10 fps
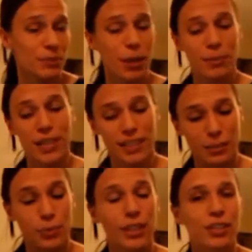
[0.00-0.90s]
but because
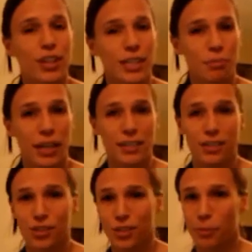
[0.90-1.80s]
I'm really trying to pay
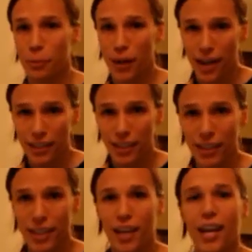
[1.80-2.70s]
attention to my body,